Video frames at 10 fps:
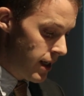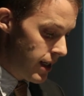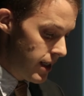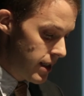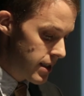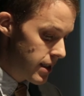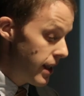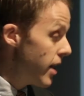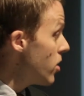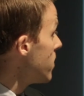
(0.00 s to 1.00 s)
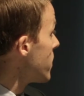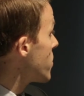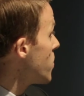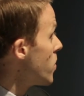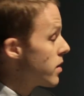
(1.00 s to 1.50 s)
is layover
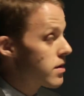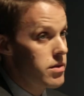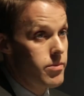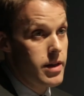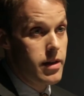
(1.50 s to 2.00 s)
tourism,